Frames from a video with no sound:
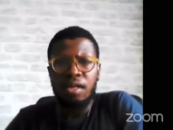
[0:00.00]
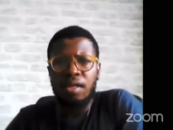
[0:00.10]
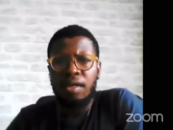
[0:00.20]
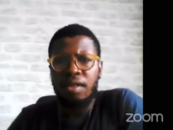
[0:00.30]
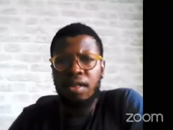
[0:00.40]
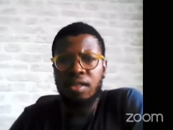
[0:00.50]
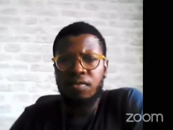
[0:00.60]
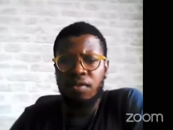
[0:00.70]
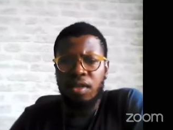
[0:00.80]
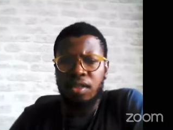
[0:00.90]
uh, thanks
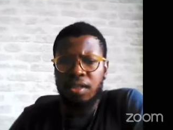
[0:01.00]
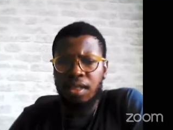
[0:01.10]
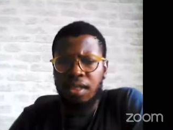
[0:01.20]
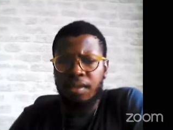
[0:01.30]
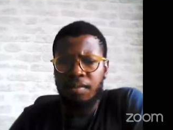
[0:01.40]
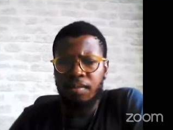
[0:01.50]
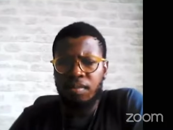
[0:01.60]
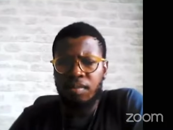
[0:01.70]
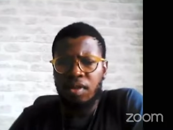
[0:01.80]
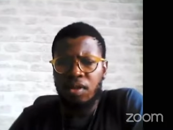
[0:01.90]
for that.
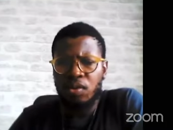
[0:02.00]
Uh,